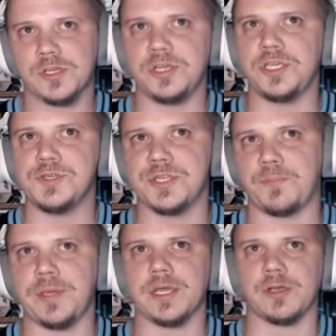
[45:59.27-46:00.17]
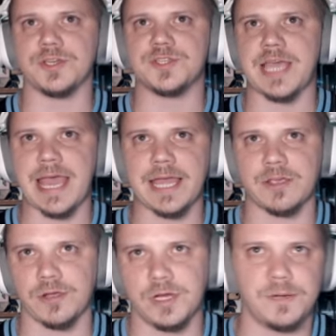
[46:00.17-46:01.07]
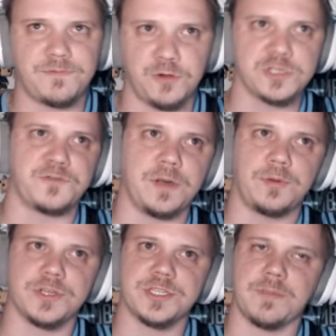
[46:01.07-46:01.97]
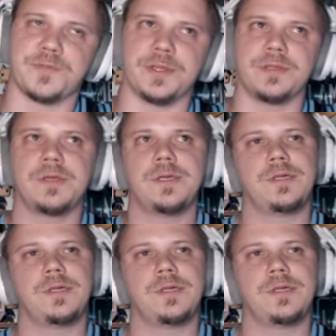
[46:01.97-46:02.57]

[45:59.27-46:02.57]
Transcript: Could have used a pick or a sack or a forced fumble or something.